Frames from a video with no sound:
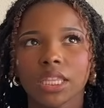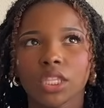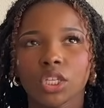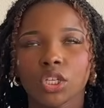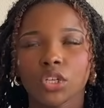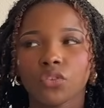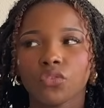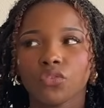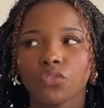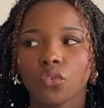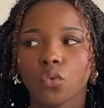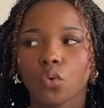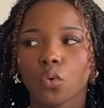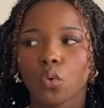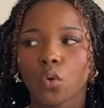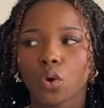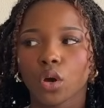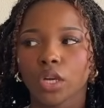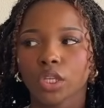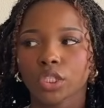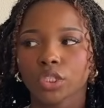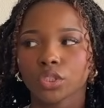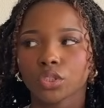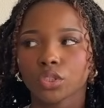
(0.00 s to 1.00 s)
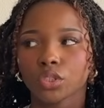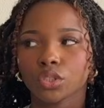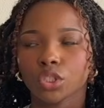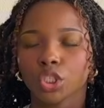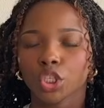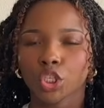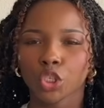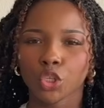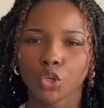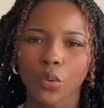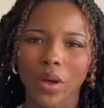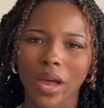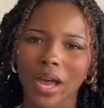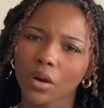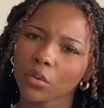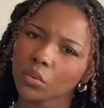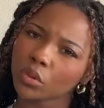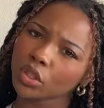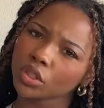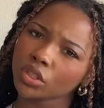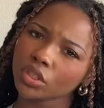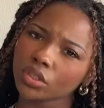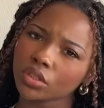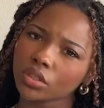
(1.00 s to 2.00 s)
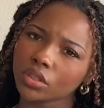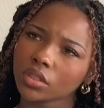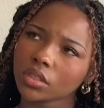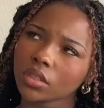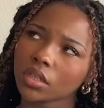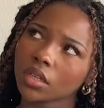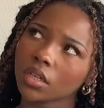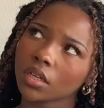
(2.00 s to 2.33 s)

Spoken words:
there for 2 hours.